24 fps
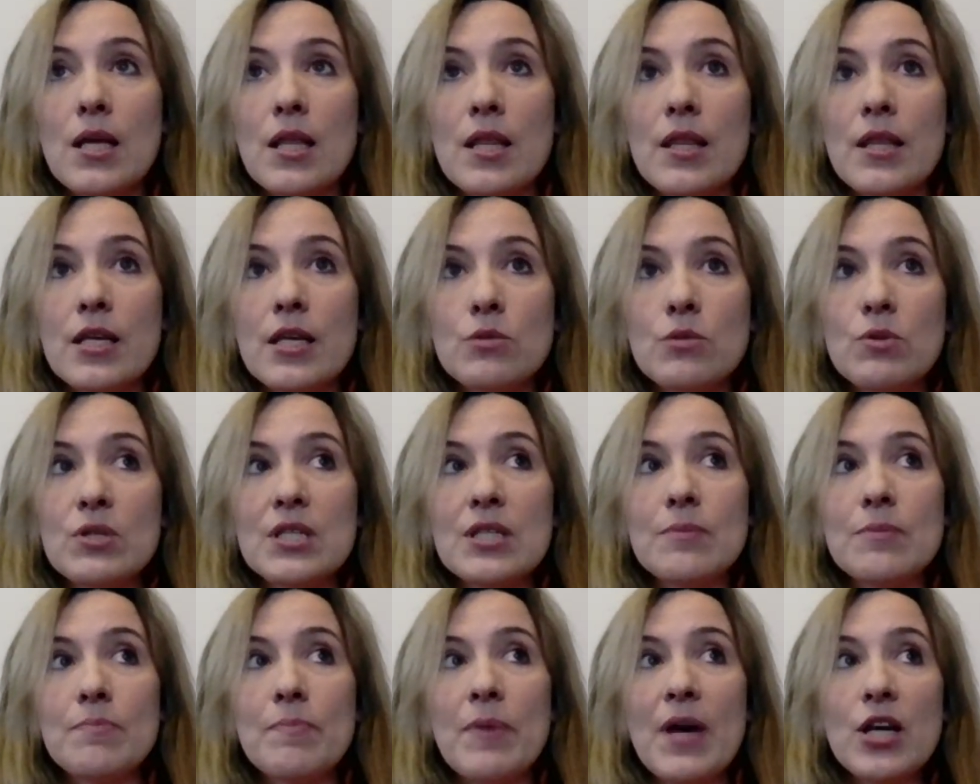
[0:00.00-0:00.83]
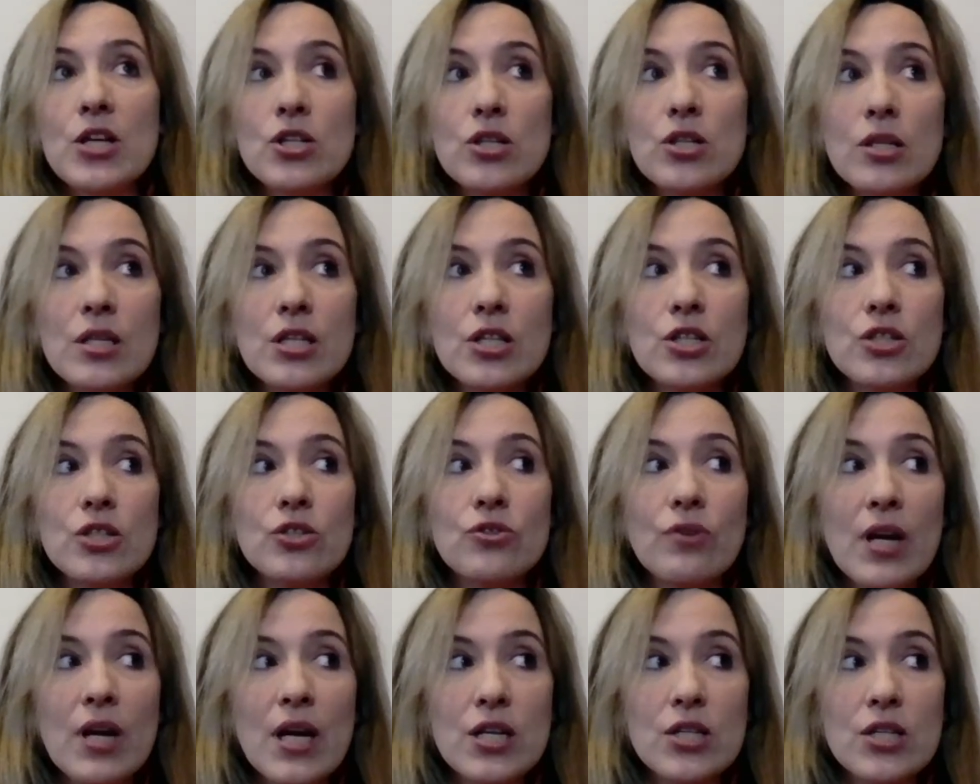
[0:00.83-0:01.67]
this was especially
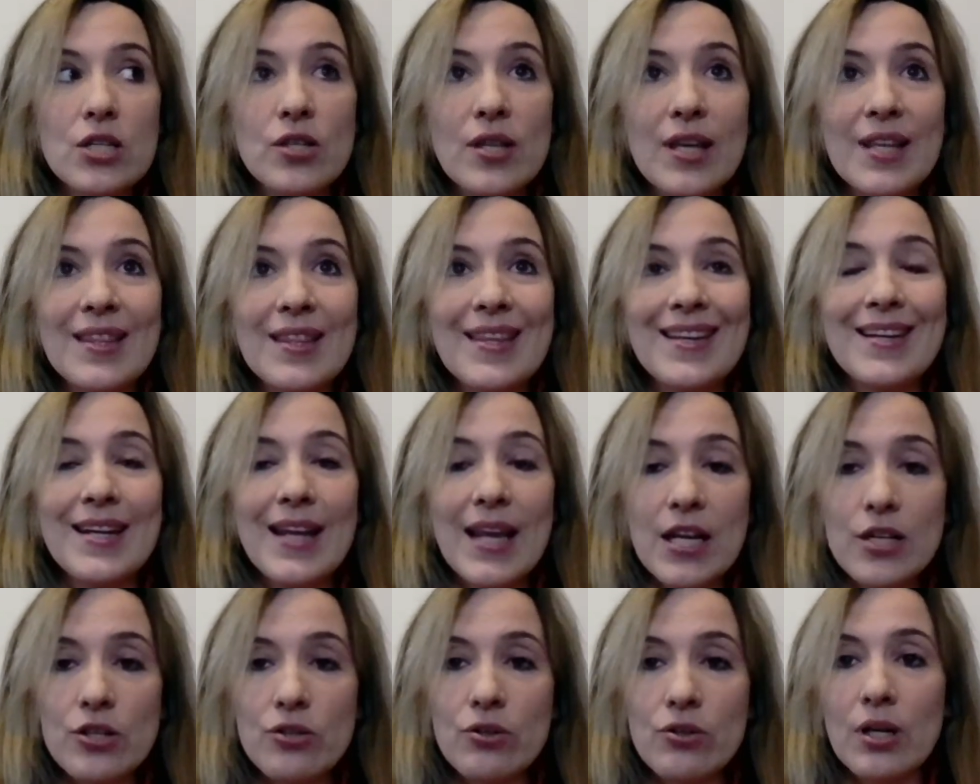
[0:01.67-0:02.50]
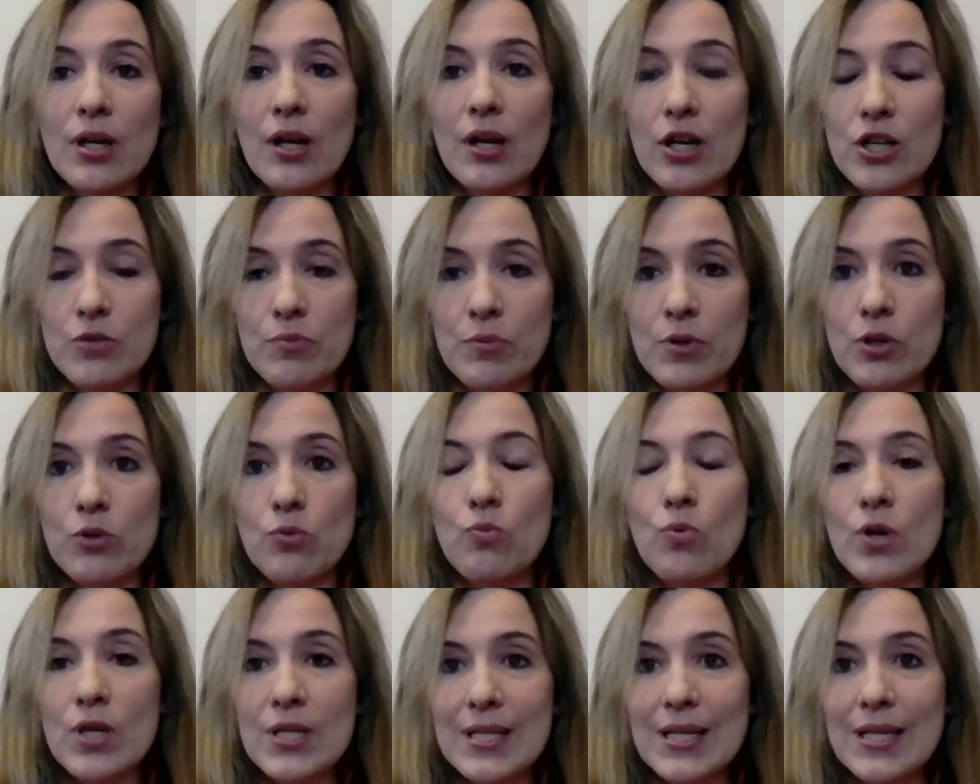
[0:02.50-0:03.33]
strange that the NATO enlargement
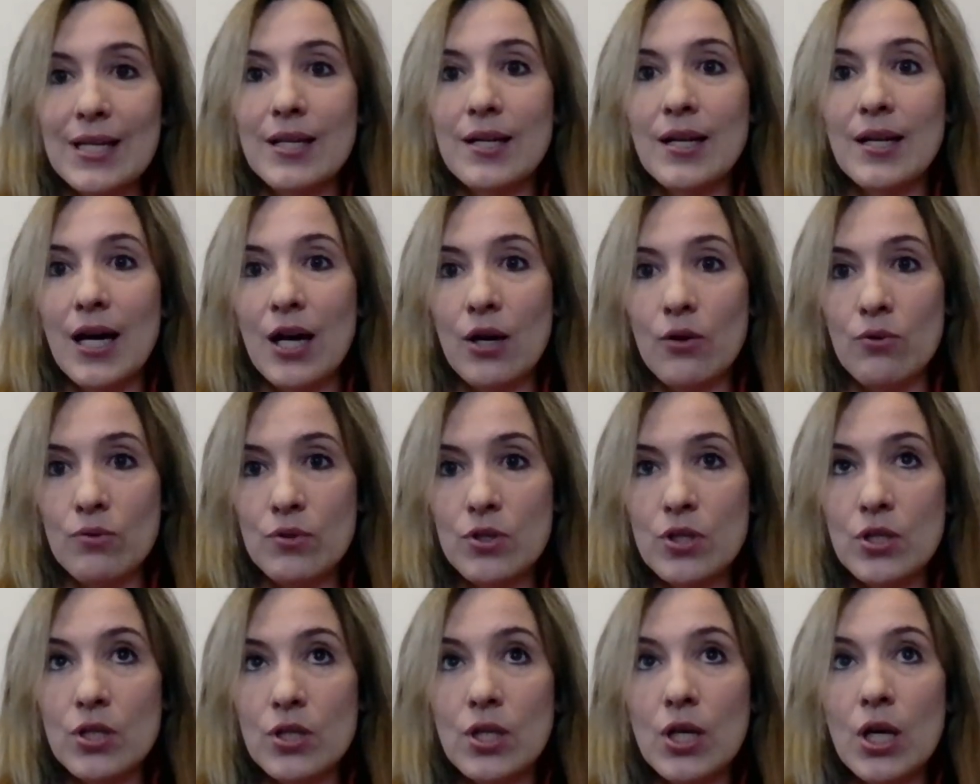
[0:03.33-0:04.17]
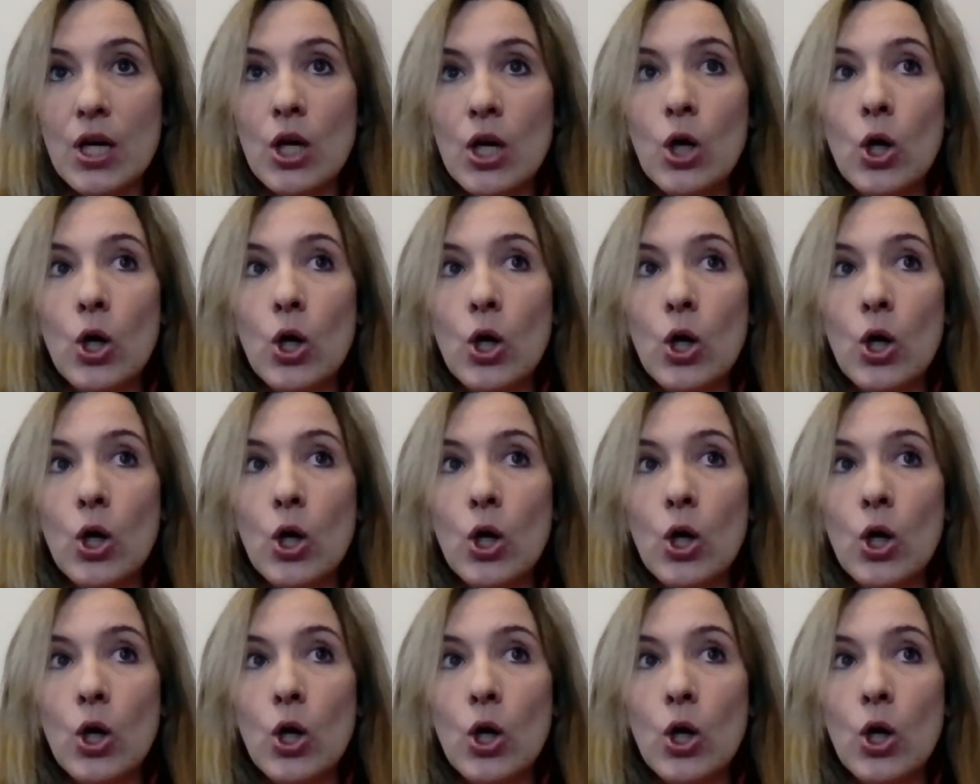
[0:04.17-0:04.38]
was announced